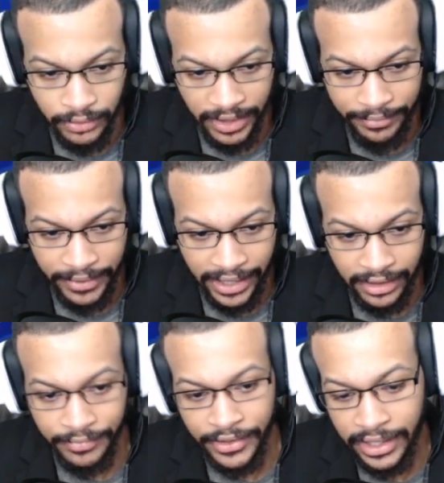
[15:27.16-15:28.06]
I back
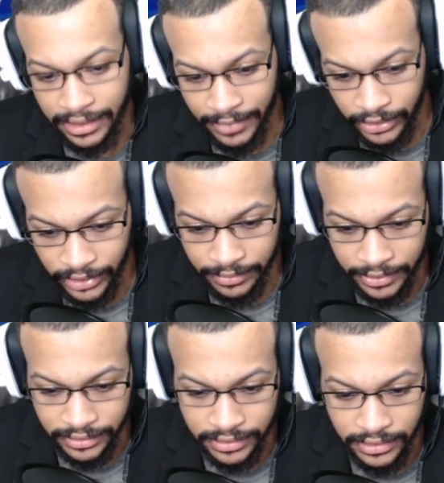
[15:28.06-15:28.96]
up, then I hit my quick
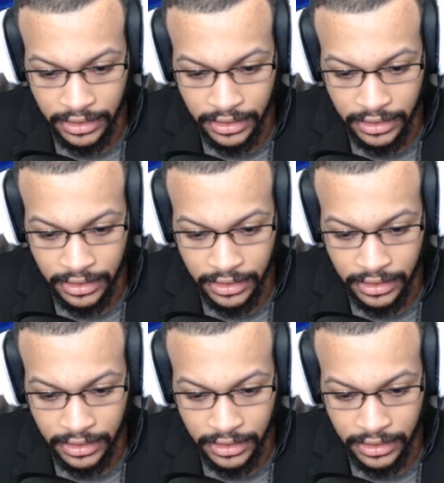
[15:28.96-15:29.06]
build,